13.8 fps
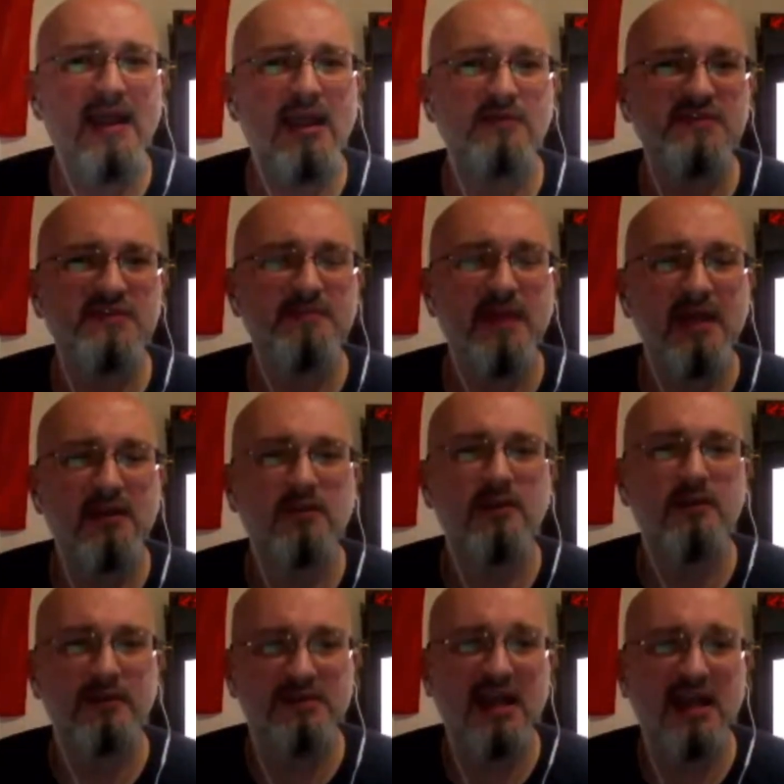I was medically
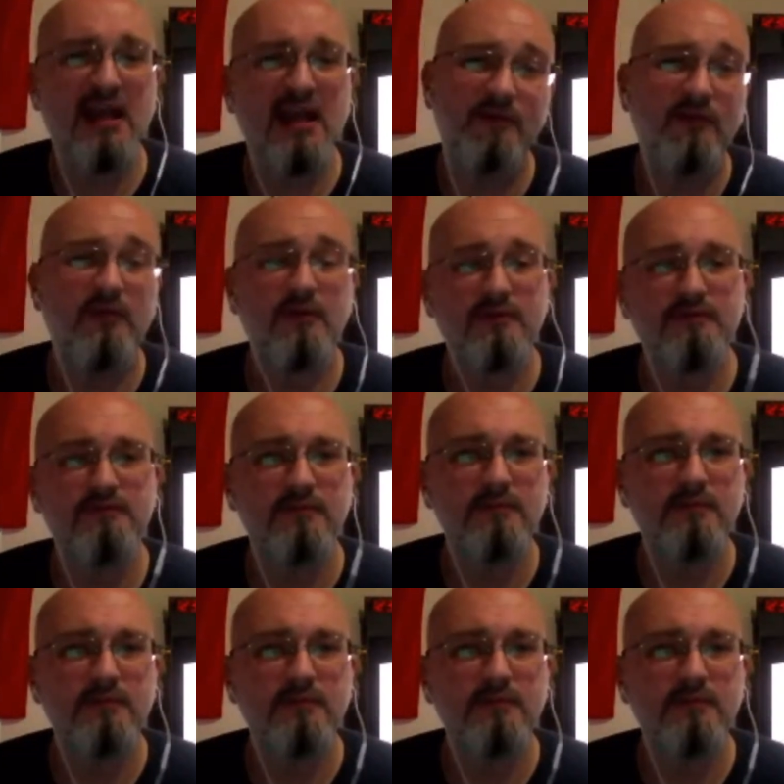retired for